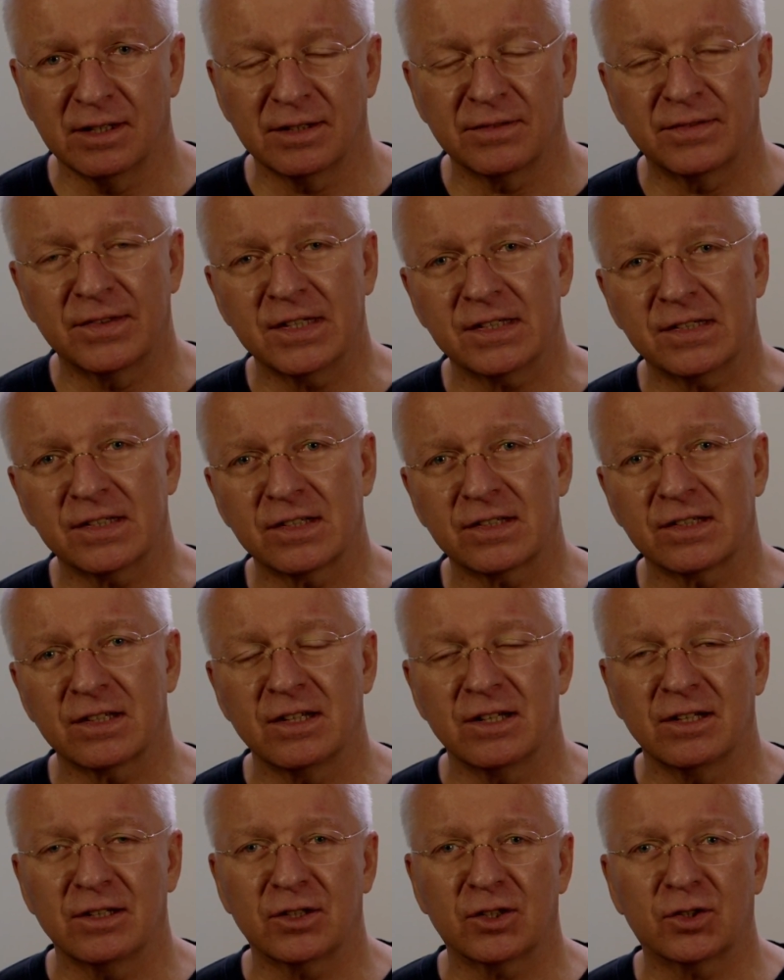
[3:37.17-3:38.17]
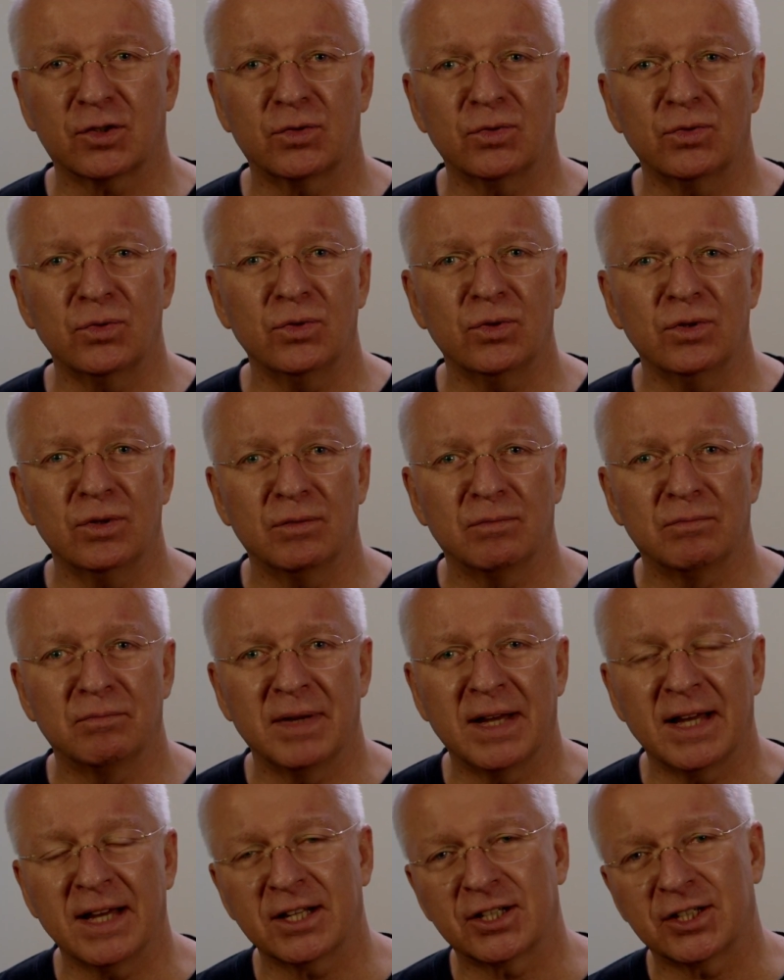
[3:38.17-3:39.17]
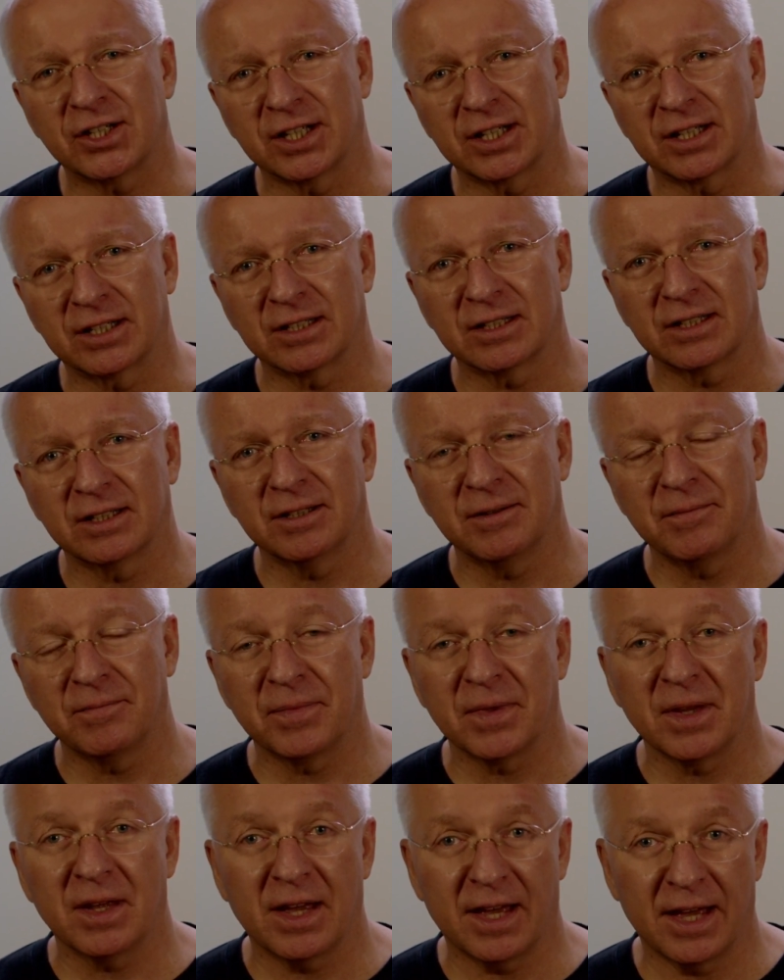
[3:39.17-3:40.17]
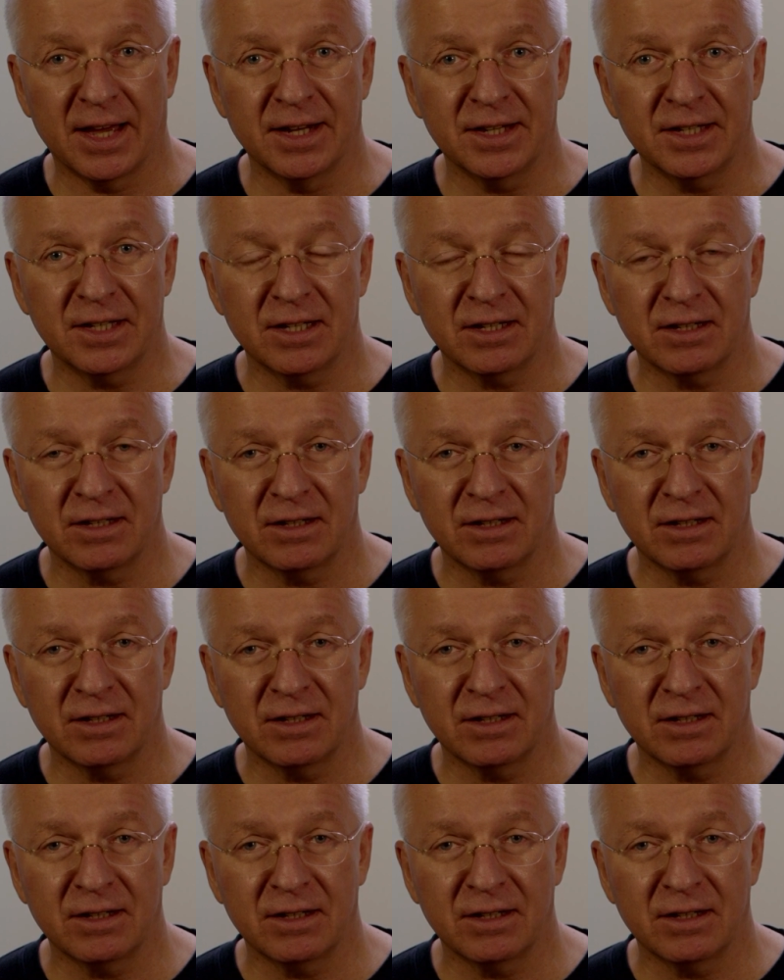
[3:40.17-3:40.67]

This is true magic. And